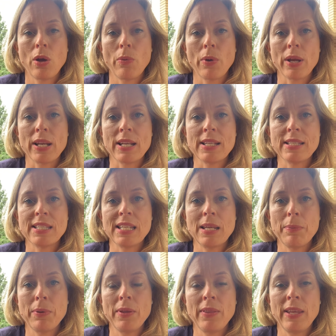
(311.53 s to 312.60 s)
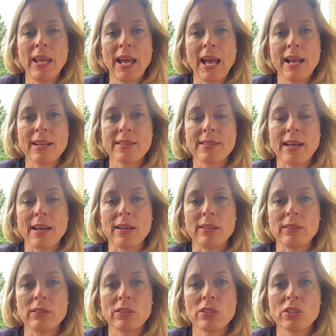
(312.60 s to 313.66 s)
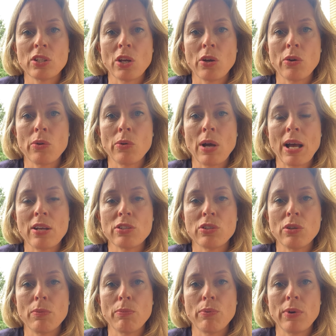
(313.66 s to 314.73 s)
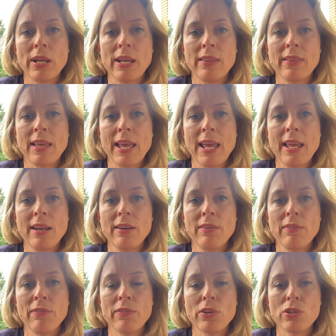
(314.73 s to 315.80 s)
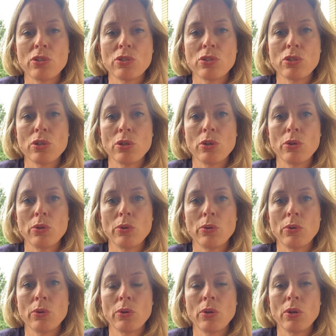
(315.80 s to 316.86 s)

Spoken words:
We're going to deepen the exhale. So as you breathe in for two,